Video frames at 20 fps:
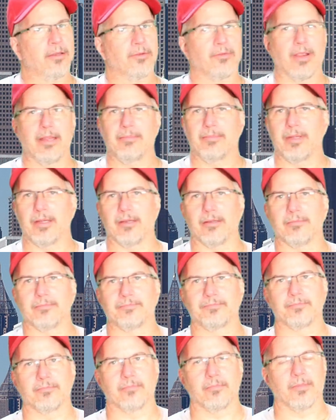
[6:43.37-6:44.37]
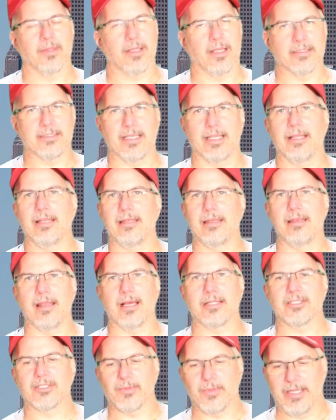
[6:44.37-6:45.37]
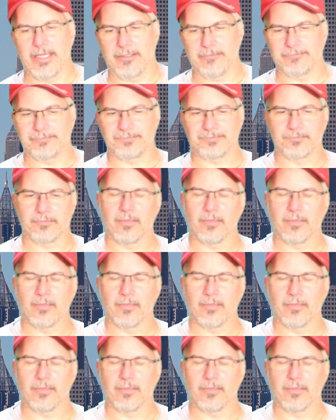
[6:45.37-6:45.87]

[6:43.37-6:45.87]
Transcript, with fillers: Great beer. Like I say, not sweet,